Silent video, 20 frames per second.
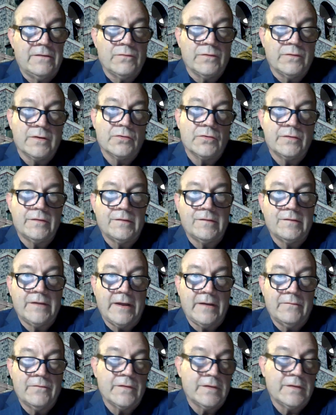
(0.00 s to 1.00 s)
you in good
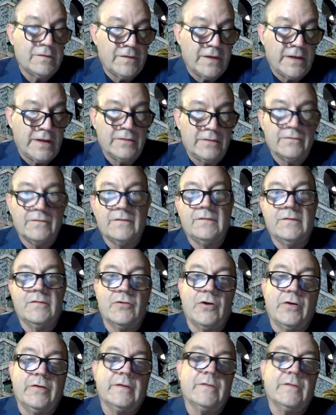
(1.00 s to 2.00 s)
stead for the challenges you're
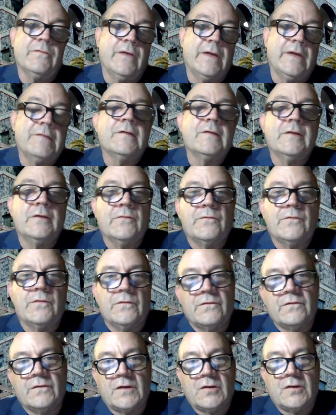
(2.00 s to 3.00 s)
going to face in your
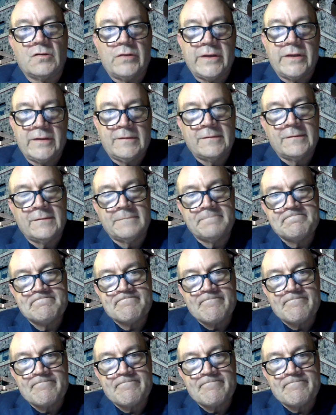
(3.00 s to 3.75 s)
future careers.